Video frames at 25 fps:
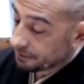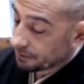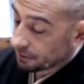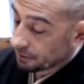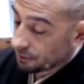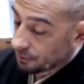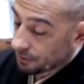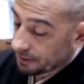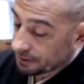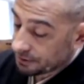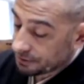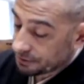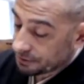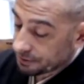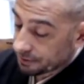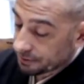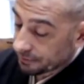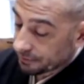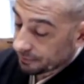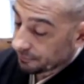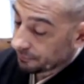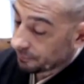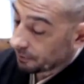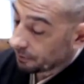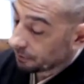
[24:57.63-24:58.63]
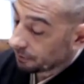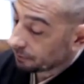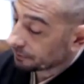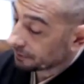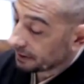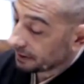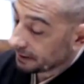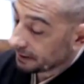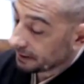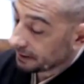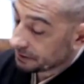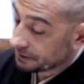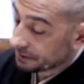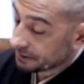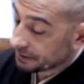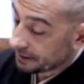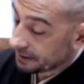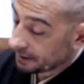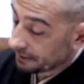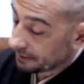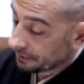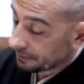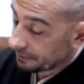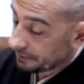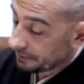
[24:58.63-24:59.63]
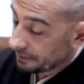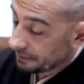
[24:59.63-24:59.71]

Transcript: question of old age and death,